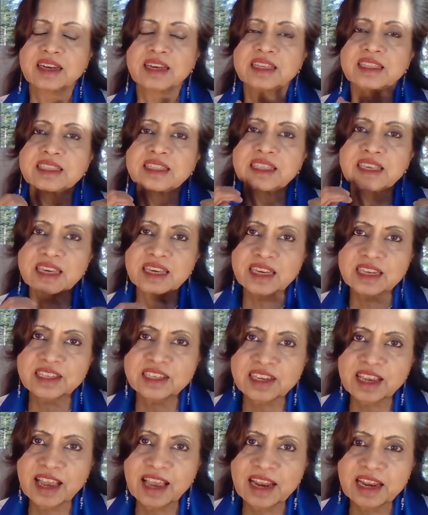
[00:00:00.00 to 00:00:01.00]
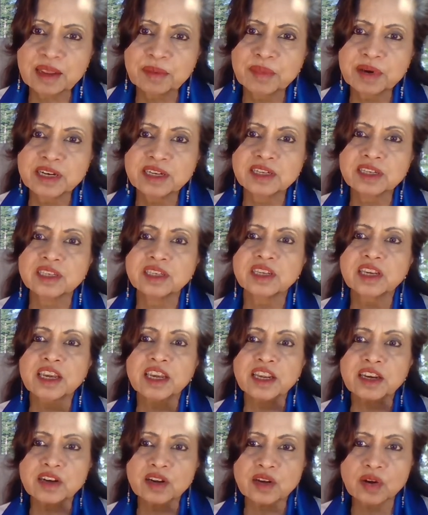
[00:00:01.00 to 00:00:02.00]
These elements
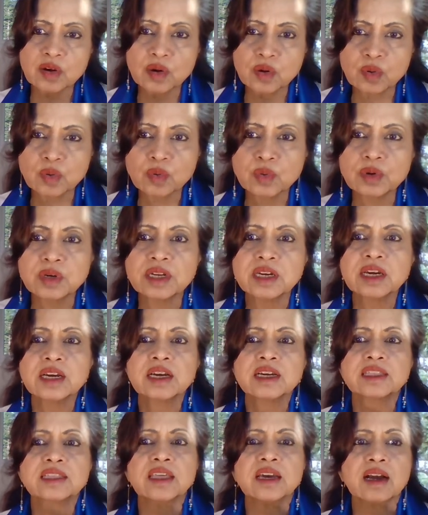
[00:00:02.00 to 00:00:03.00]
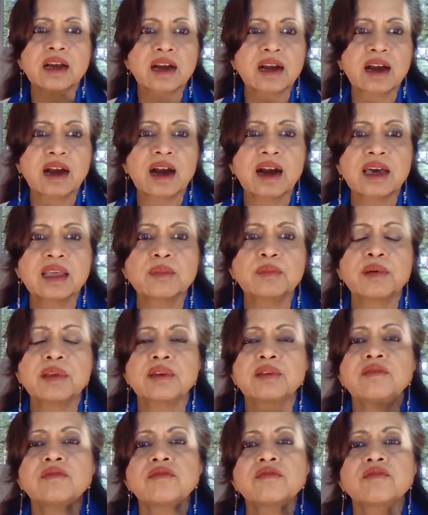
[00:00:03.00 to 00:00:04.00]
include the
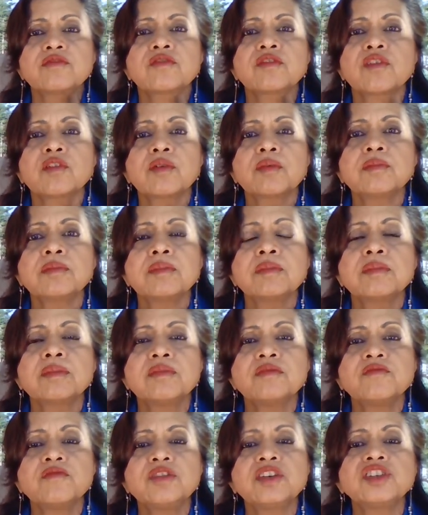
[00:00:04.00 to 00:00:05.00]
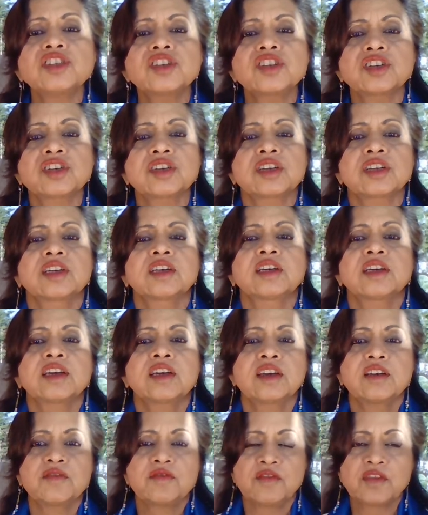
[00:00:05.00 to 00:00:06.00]
carbon from which
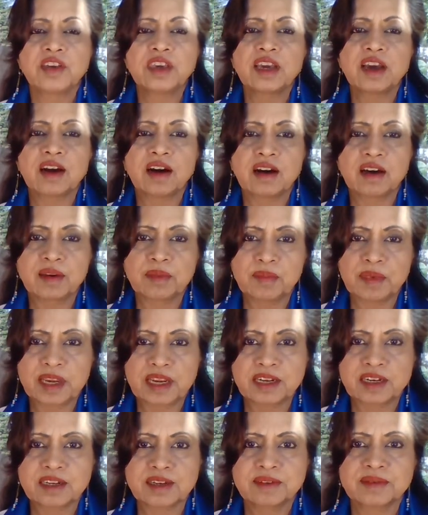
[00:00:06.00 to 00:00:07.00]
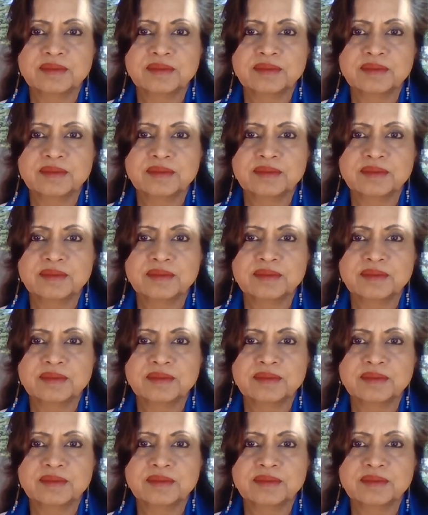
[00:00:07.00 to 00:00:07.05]
we are made.